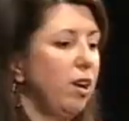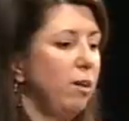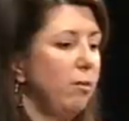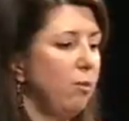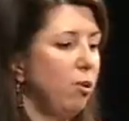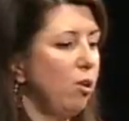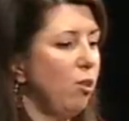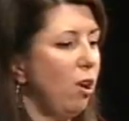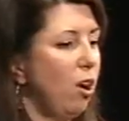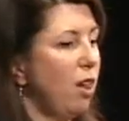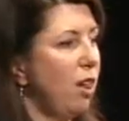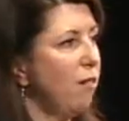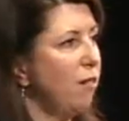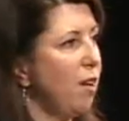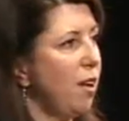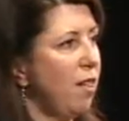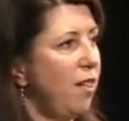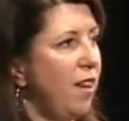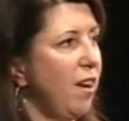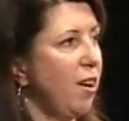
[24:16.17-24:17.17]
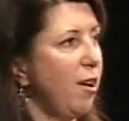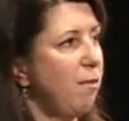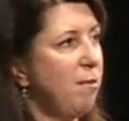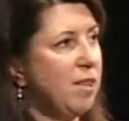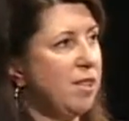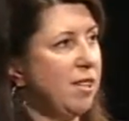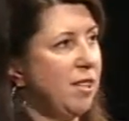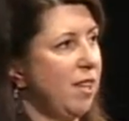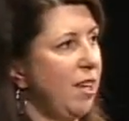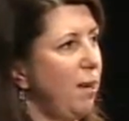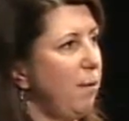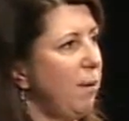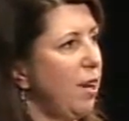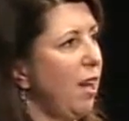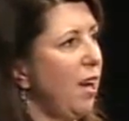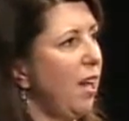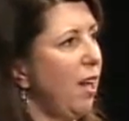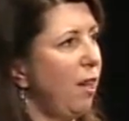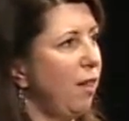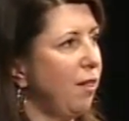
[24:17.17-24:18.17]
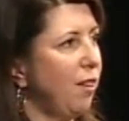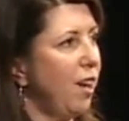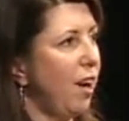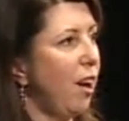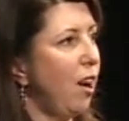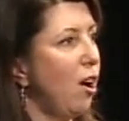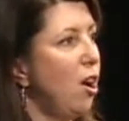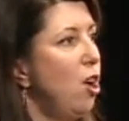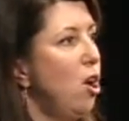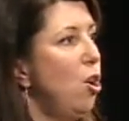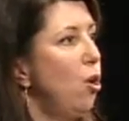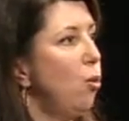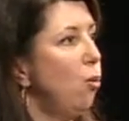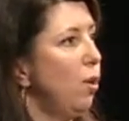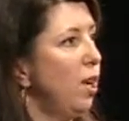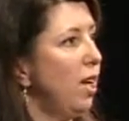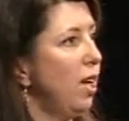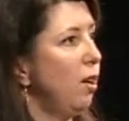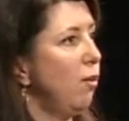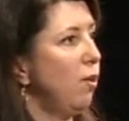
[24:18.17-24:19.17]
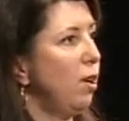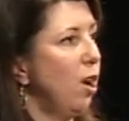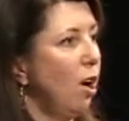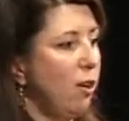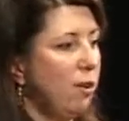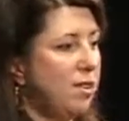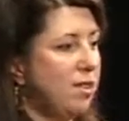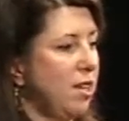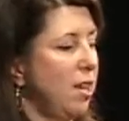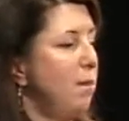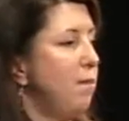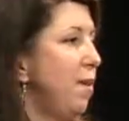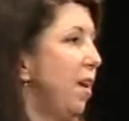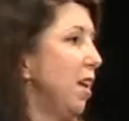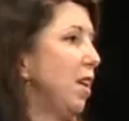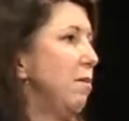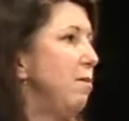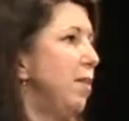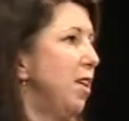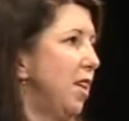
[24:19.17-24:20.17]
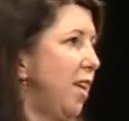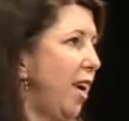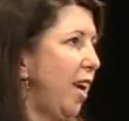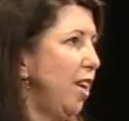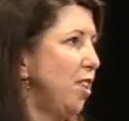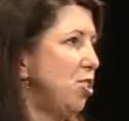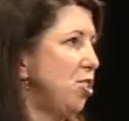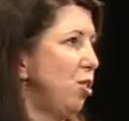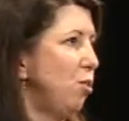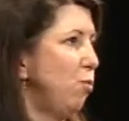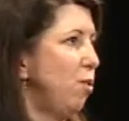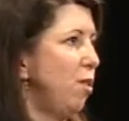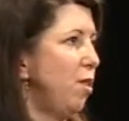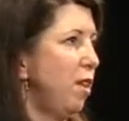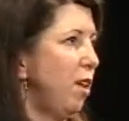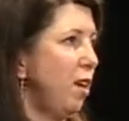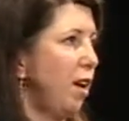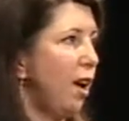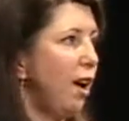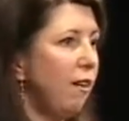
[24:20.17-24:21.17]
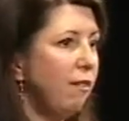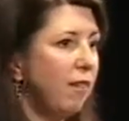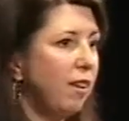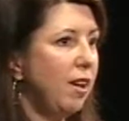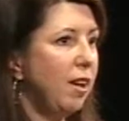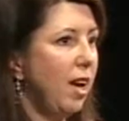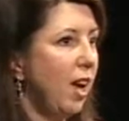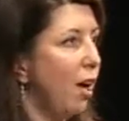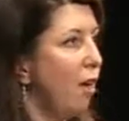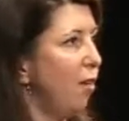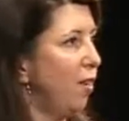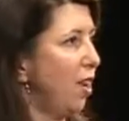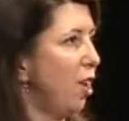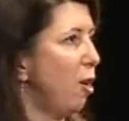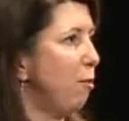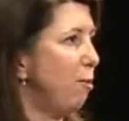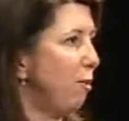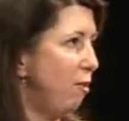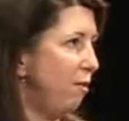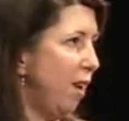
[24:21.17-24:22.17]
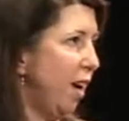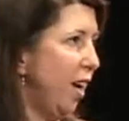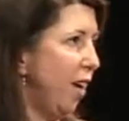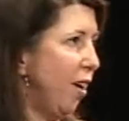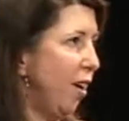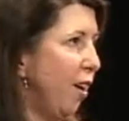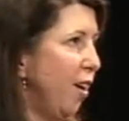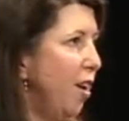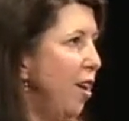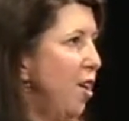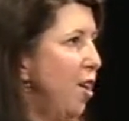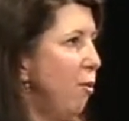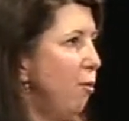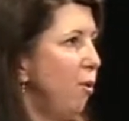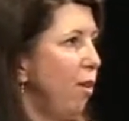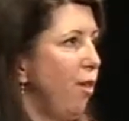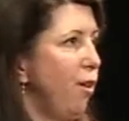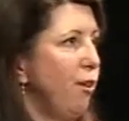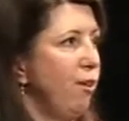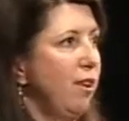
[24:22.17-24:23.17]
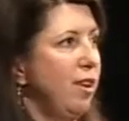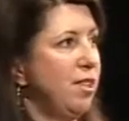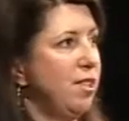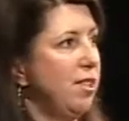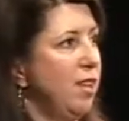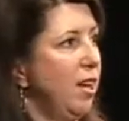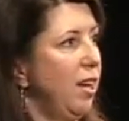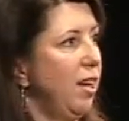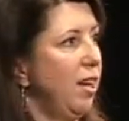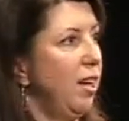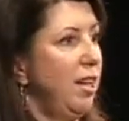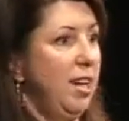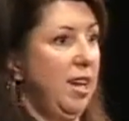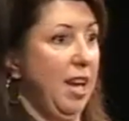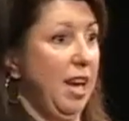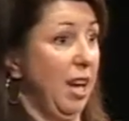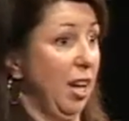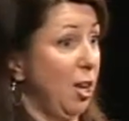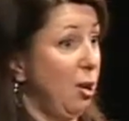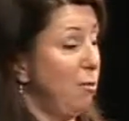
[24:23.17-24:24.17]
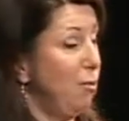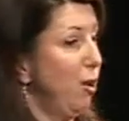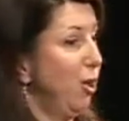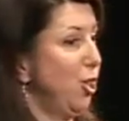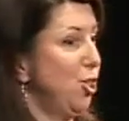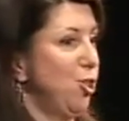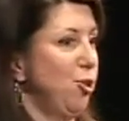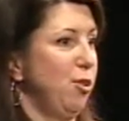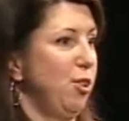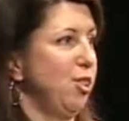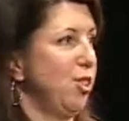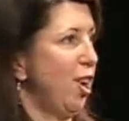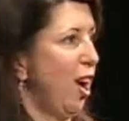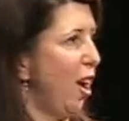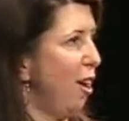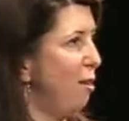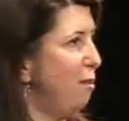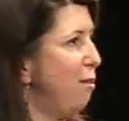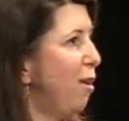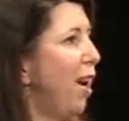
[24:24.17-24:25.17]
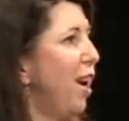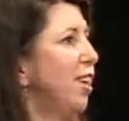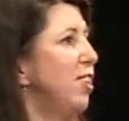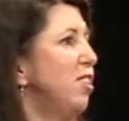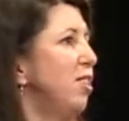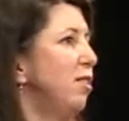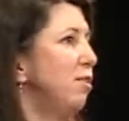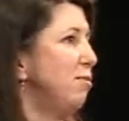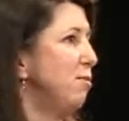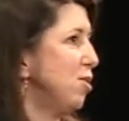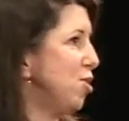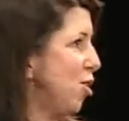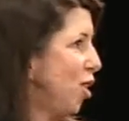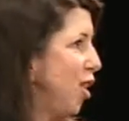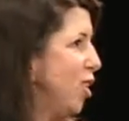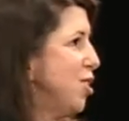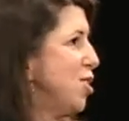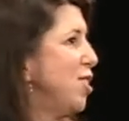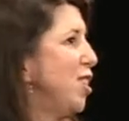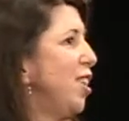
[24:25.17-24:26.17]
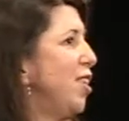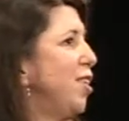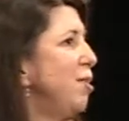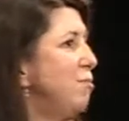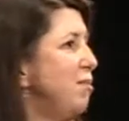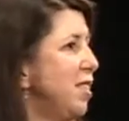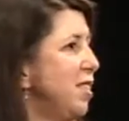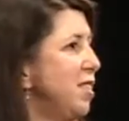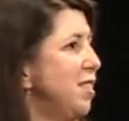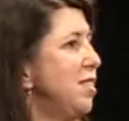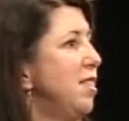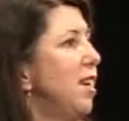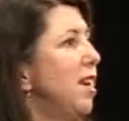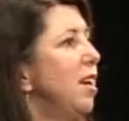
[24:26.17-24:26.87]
and with all of our therapists at Cape Cod Healthcare, we always keep that communication with every healthcare provider, whether it's an acupuncturist, chiropractor, massage therapist,